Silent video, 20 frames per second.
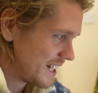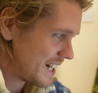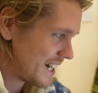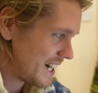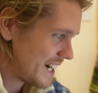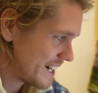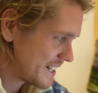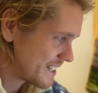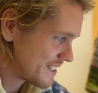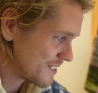
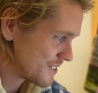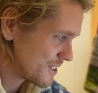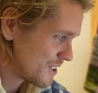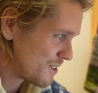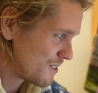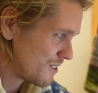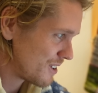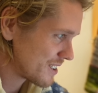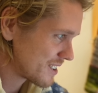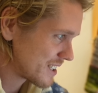I don't
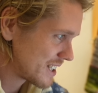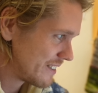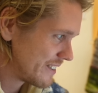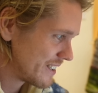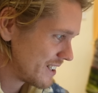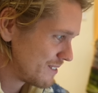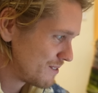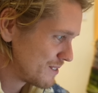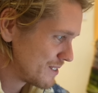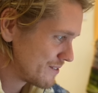know what's
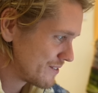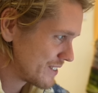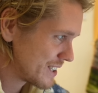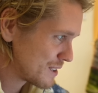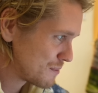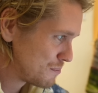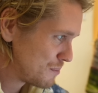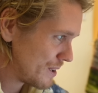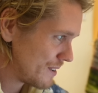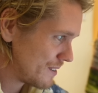going on with
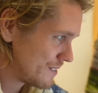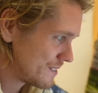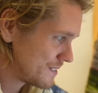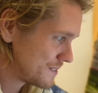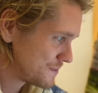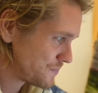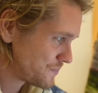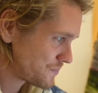this boat,